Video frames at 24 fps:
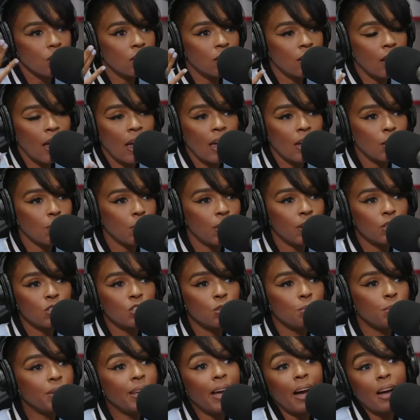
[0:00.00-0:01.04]
came
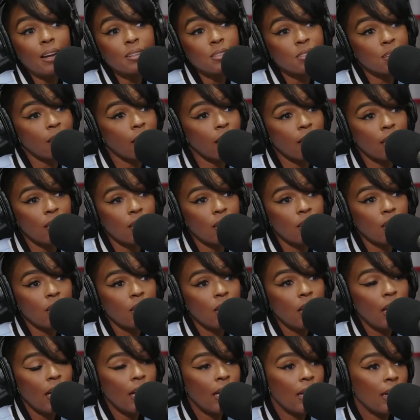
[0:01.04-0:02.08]
under Beyonce mm-hmm.
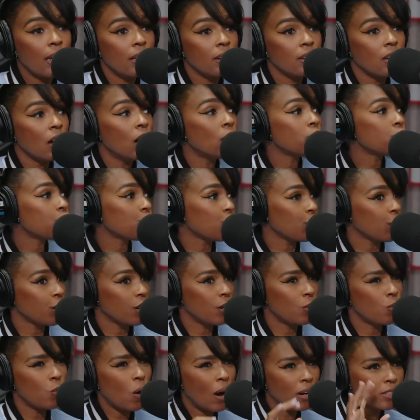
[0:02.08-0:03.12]
and Usher
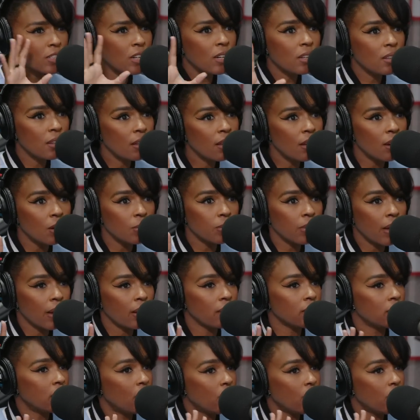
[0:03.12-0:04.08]
and watching them. Like